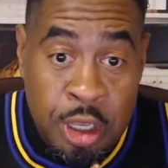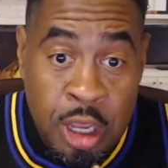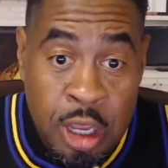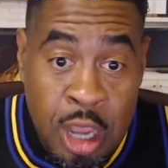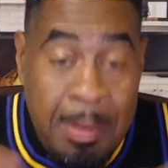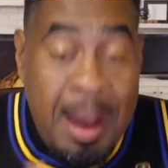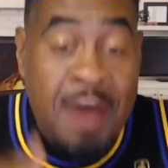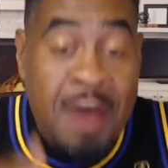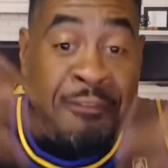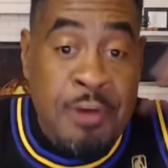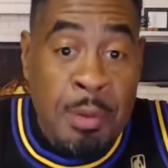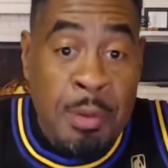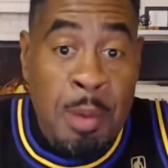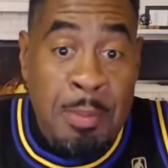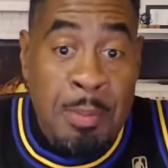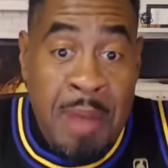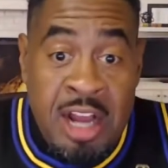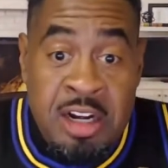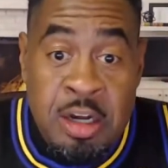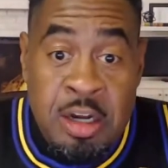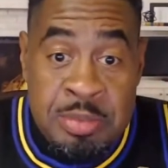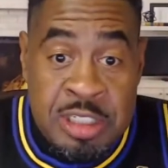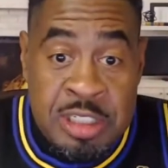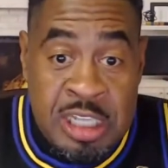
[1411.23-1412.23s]
Come out from
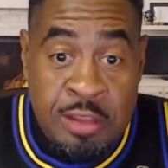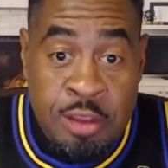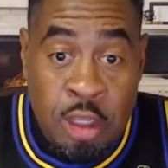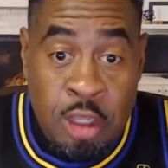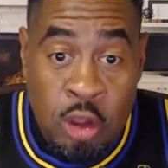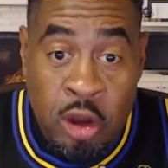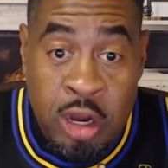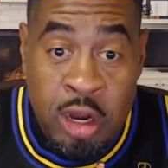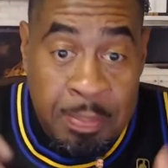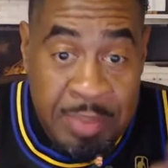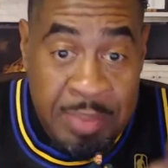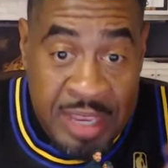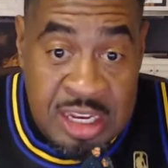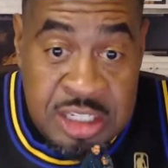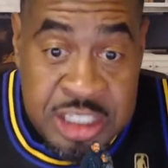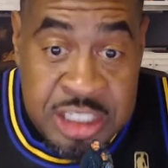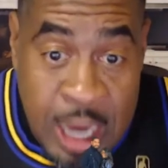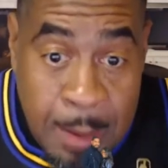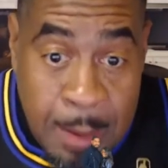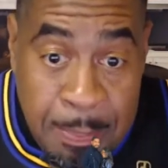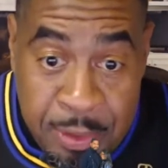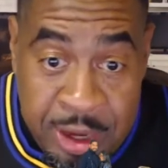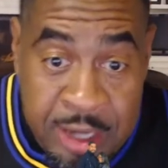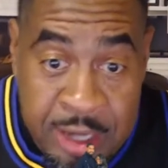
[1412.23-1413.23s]
among them, saith the Lord, and be ye
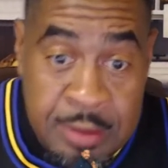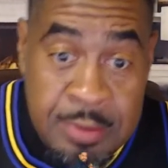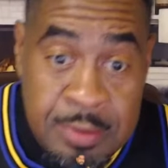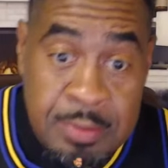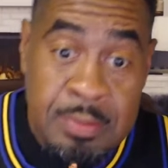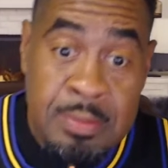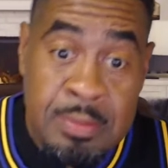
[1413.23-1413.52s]
separate.